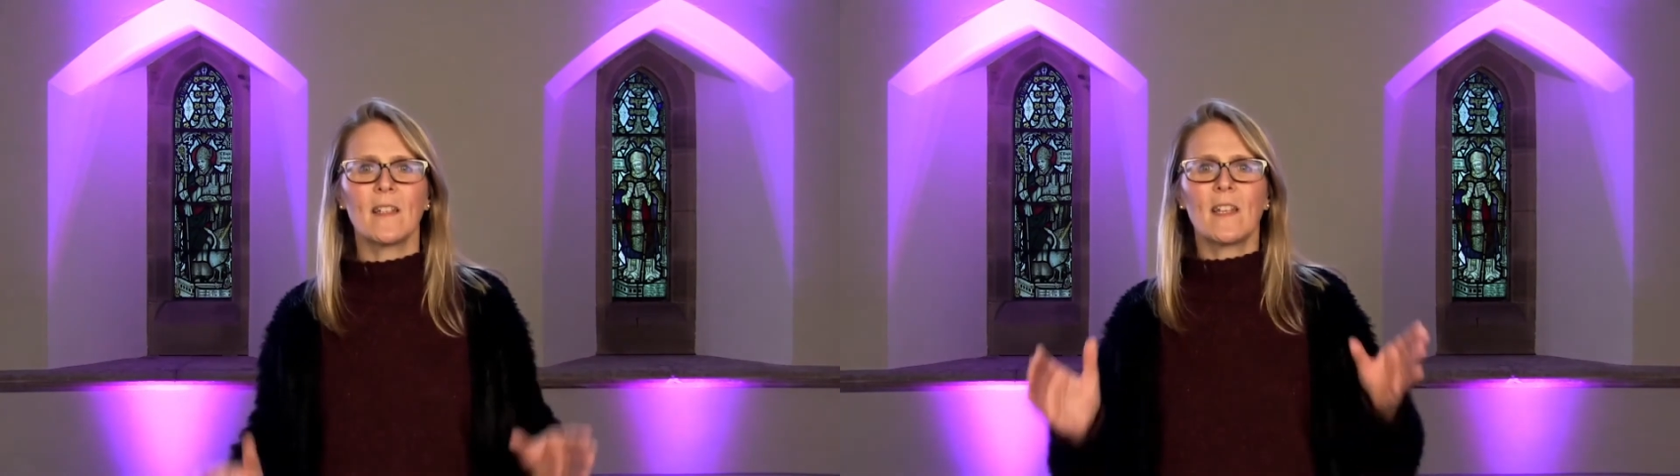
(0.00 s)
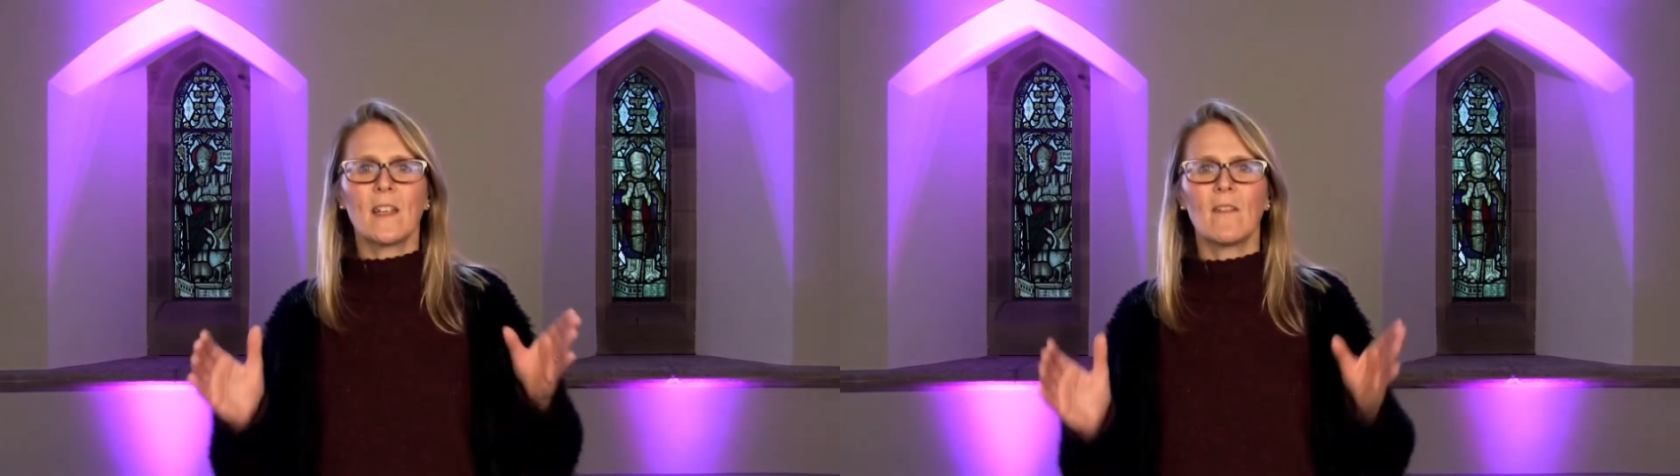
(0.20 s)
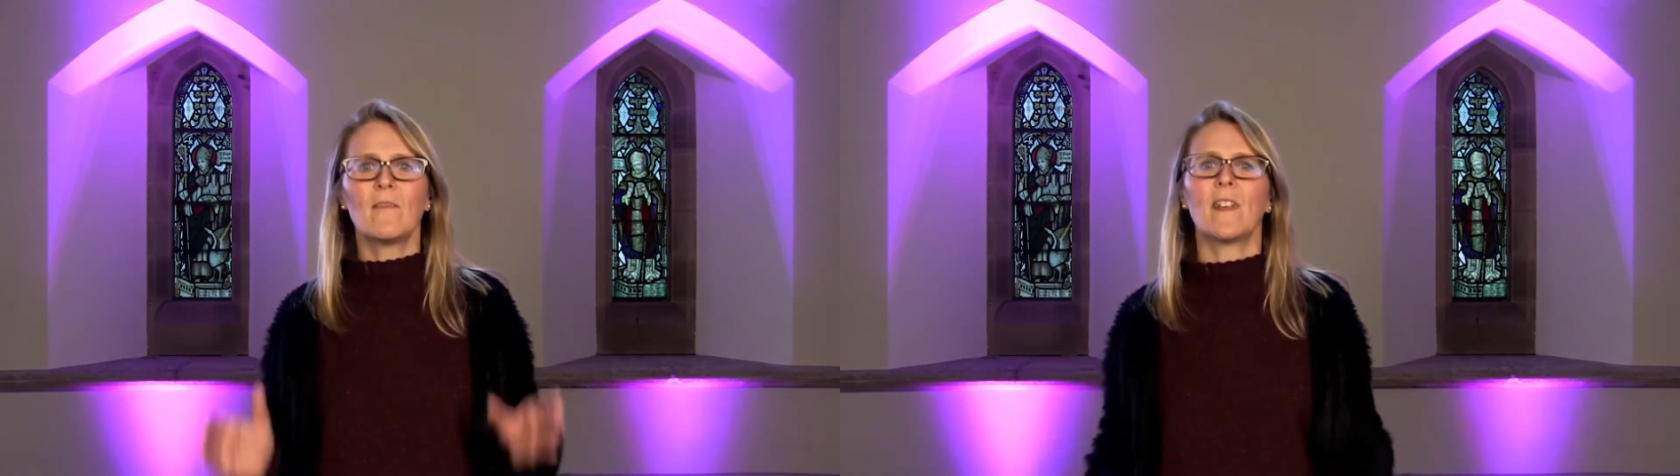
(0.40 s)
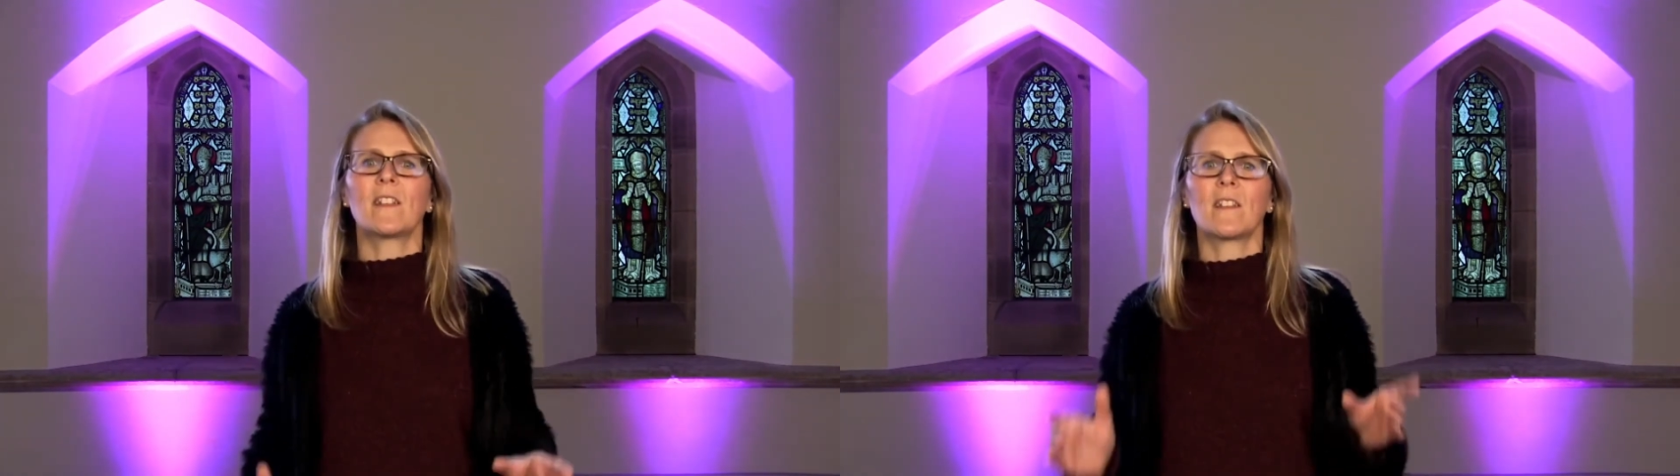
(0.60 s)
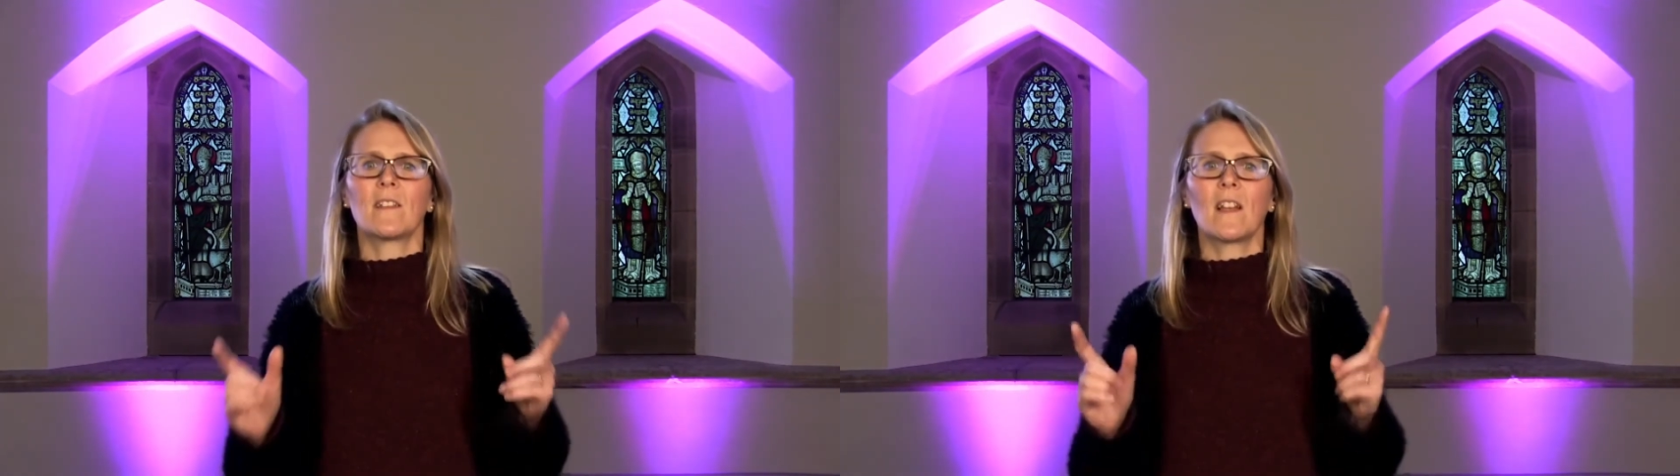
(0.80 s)
convinced
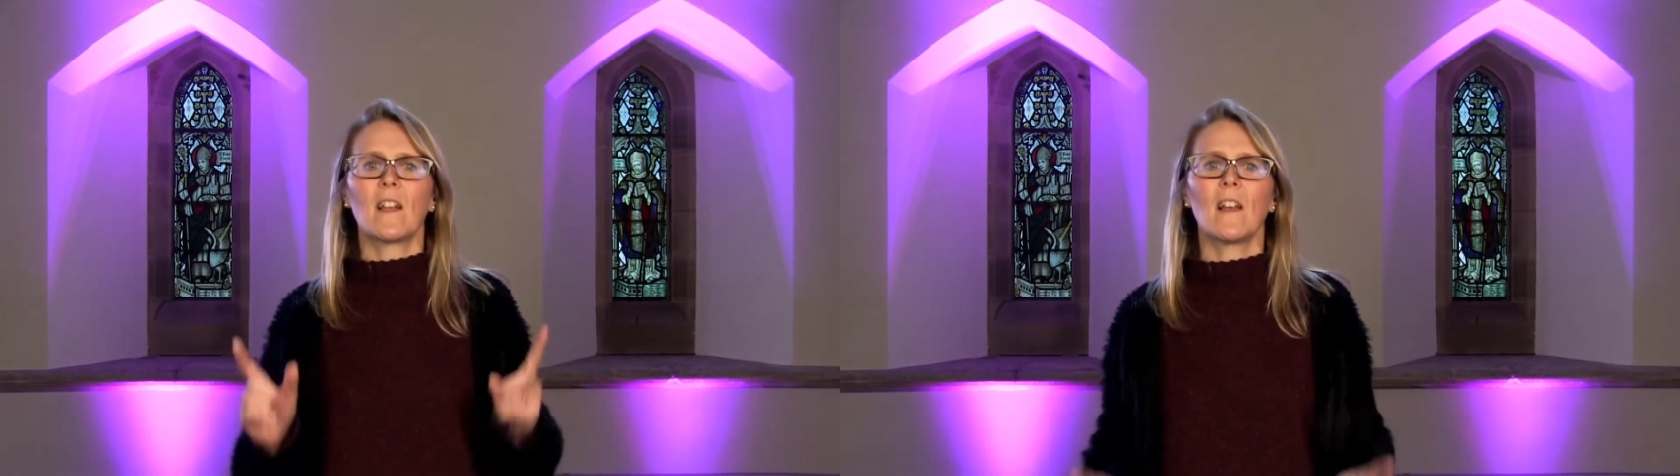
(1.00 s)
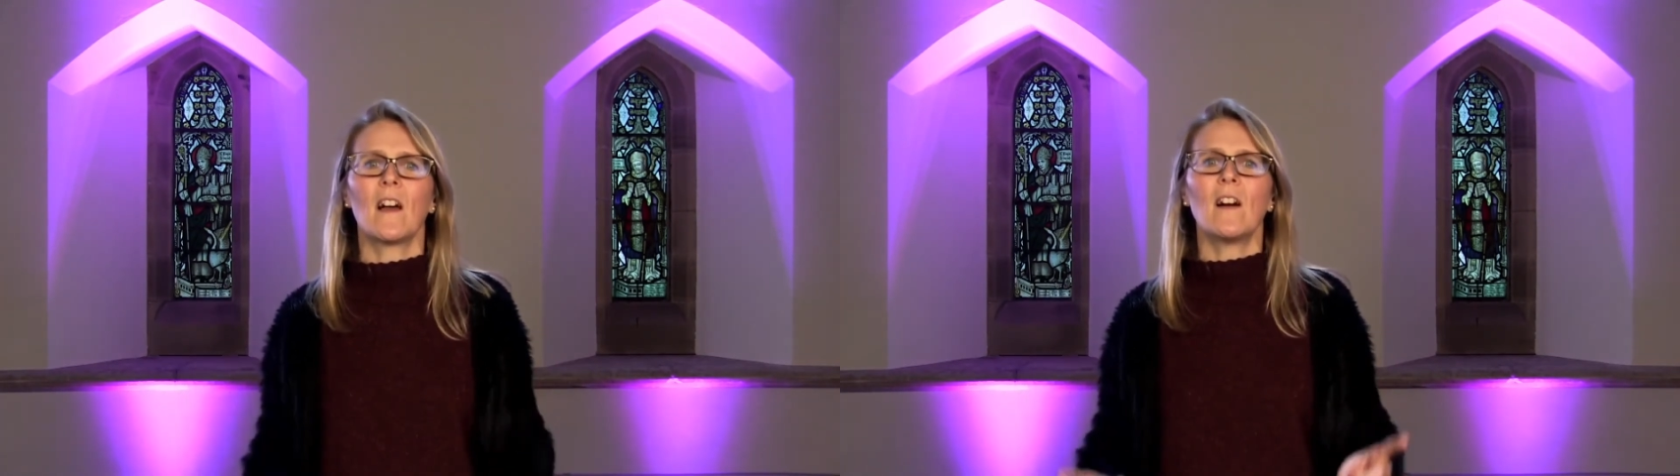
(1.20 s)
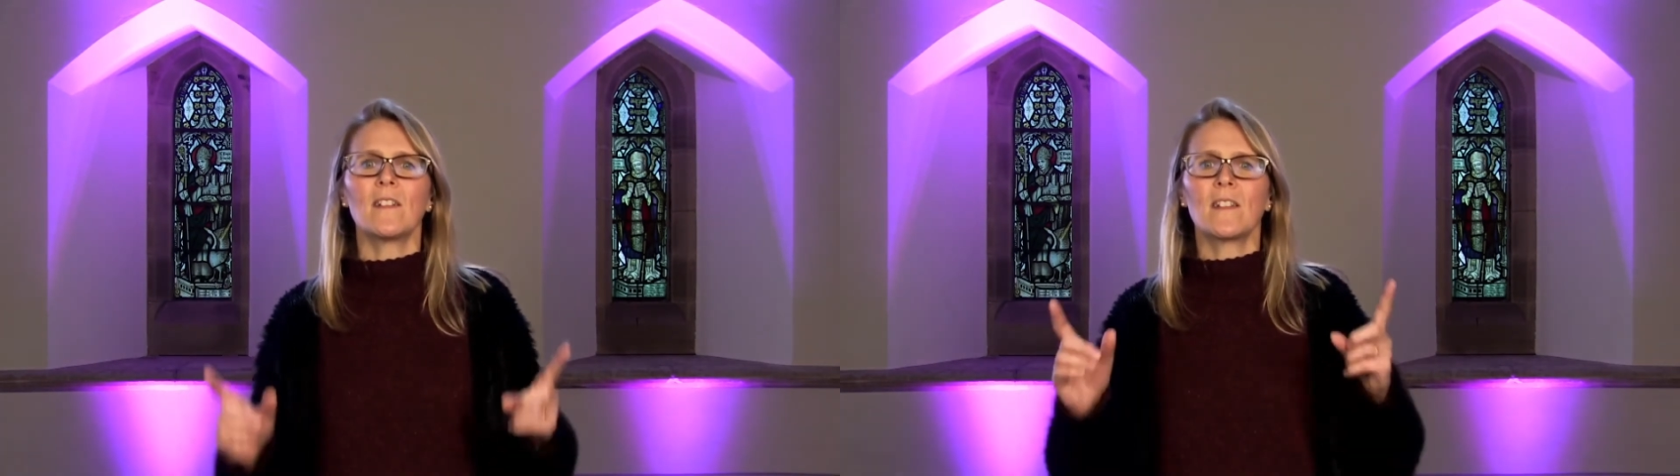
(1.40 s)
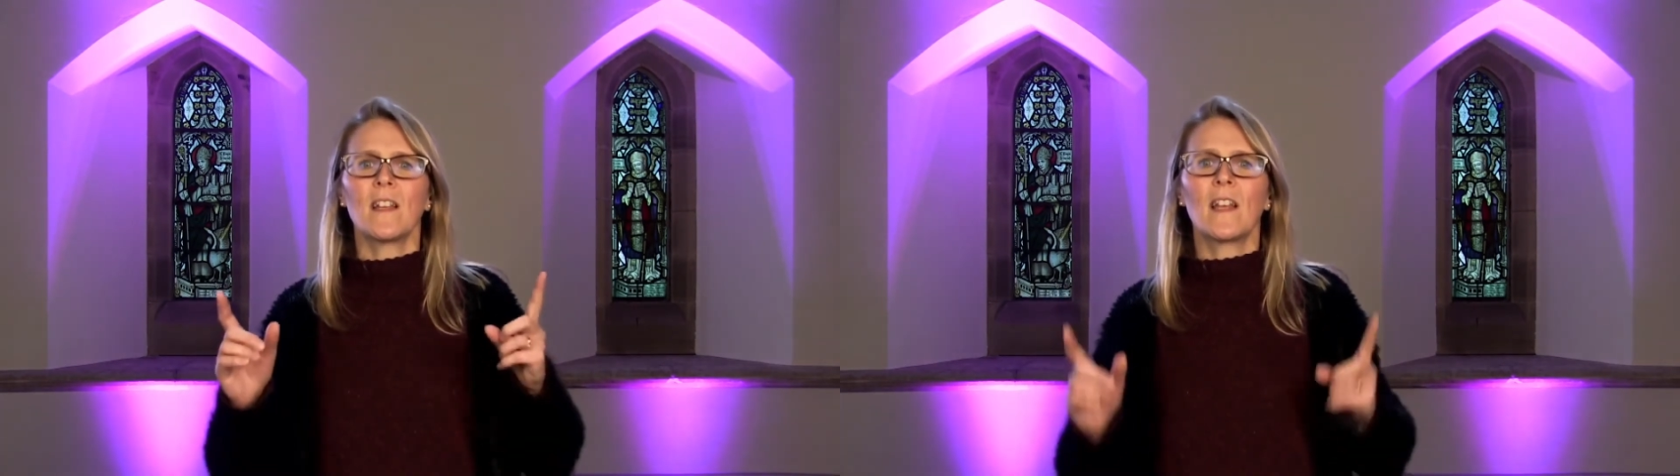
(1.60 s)
that the glass